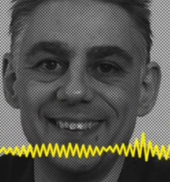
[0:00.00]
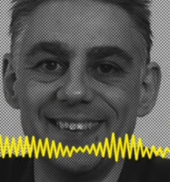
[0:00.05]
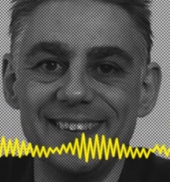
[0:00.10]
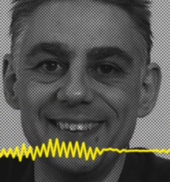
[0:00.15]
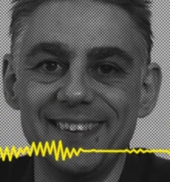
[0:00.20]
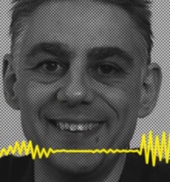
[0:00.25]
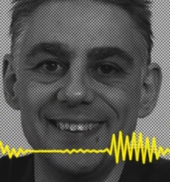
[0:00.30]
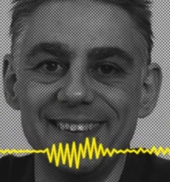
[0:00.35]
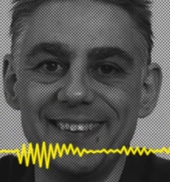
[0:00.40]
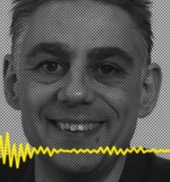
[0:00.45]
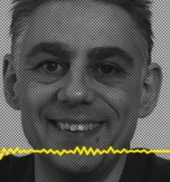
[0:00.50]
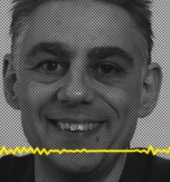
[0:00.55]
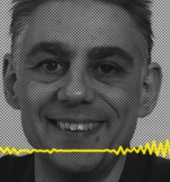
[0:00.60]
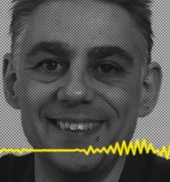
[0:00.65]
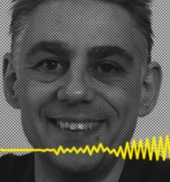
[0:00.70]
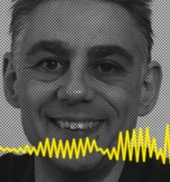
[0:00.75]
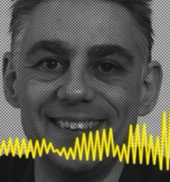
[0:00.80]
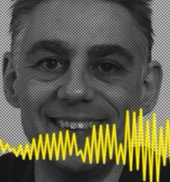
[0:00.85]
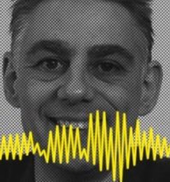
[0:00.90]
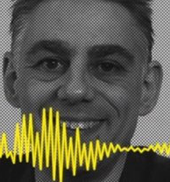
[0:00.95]
a product,
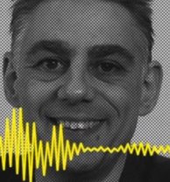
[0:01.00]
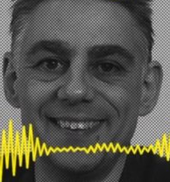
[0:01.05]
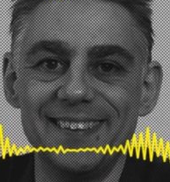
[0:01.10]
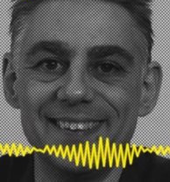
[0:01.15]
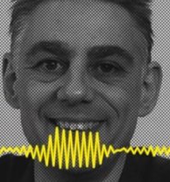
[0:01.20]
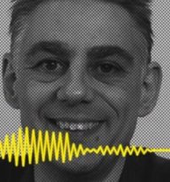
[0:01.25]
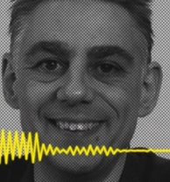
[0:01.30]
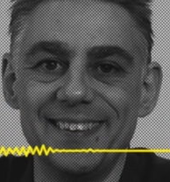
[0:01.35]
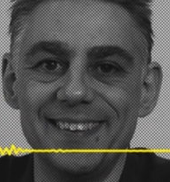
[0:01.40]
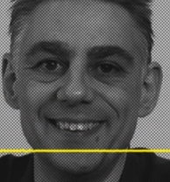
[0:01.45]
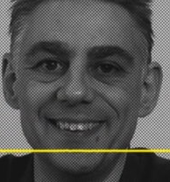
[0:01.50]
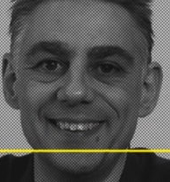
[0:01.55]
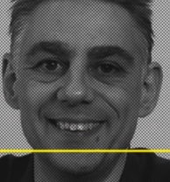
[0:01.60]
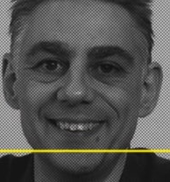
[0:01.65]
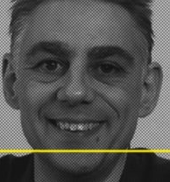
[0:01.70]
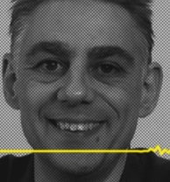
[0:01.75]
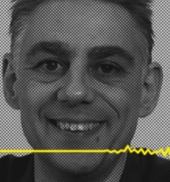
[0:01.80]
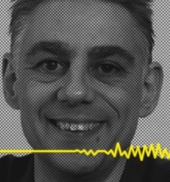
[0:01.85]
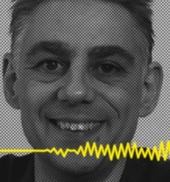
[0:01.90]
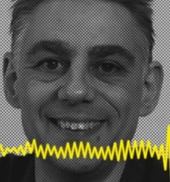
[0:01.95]
and not just
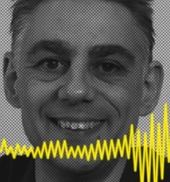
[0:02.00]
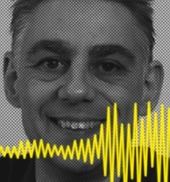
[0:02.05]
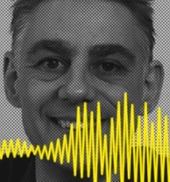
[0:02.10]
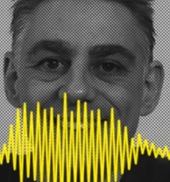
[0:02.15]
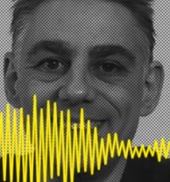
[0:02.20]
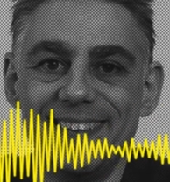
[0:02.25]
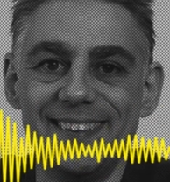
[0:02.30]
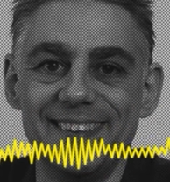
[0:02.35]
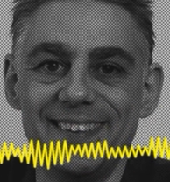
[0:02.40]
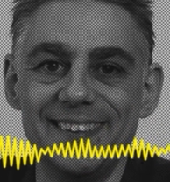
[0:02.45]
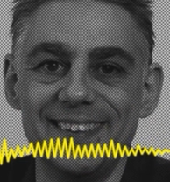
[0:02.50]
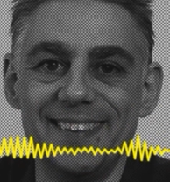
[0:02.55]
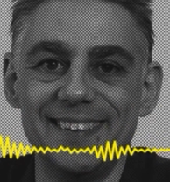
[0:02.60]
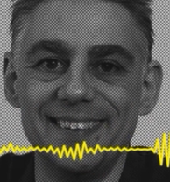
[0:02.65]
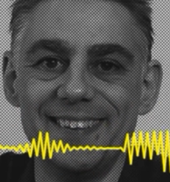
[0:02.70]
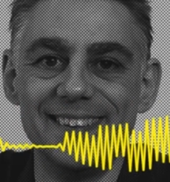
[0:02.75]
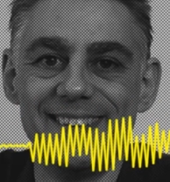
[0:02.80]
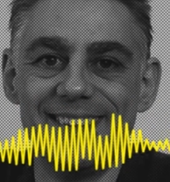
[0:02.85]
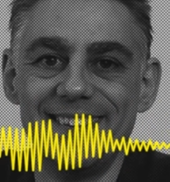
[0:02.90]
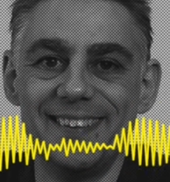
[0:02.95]
the words in it,
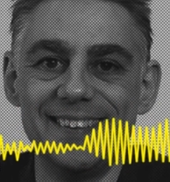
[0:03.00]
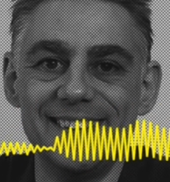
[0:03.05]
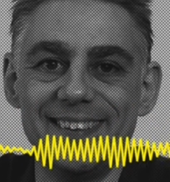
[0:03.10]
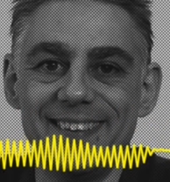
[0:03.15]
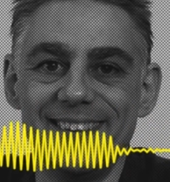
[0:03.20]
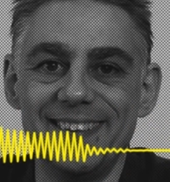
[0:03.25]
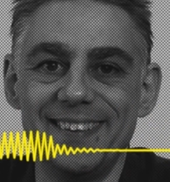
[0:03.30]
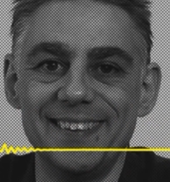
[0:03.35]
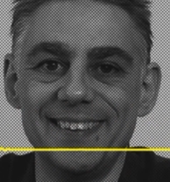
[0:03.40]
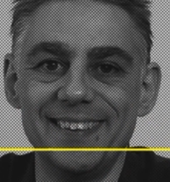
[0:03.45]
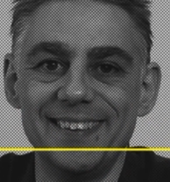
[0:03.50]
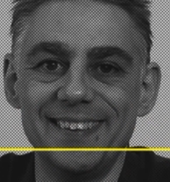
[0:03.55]
but also